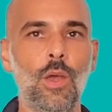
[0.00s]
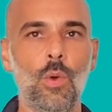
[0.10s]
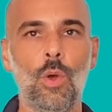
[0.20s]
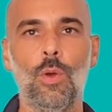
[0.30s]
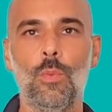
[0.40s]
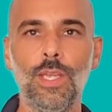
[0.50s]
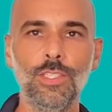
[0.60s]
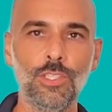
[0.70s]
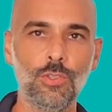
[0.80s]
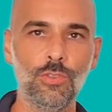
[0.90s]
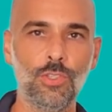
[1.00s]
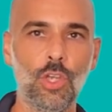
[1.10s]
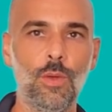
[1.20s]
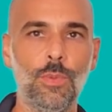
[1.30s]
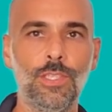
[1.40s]
Always use
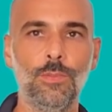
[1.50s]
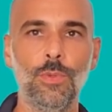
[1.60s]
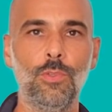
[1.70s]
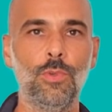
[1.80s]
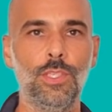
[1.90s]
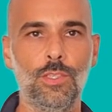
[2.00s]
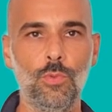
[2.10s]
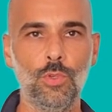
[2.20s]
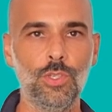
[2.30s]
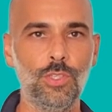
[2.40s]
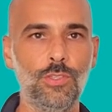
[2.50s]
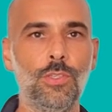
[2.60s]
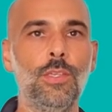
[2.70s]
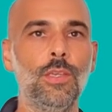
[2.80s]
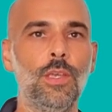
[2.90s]
commas between the
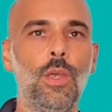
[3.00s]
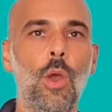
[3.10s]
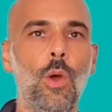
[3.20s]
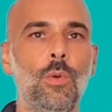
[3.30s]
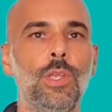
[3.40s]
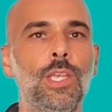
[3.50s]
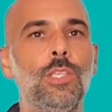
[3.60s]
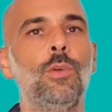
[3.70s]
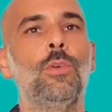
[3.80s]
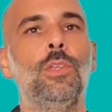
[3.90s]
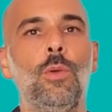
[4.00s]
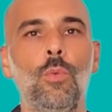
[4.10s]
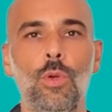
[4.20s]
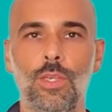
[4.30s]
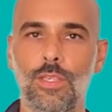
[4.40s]
words. Only use the
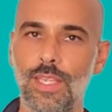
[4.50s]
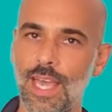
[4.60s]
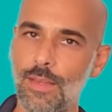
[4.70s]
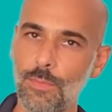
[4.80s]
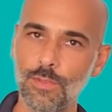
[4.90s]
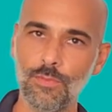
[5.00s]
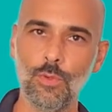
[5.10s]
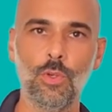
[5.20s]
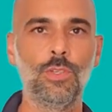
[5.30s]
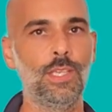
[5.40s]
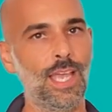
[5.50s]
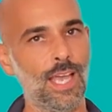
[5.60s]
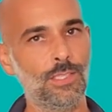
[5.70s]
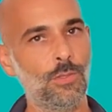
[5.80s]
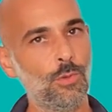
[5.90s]
word and before the
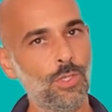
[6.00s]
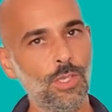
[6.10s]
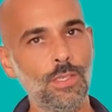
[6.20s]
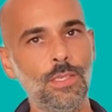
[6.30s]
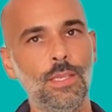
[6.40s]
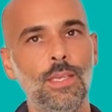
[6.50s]
last word.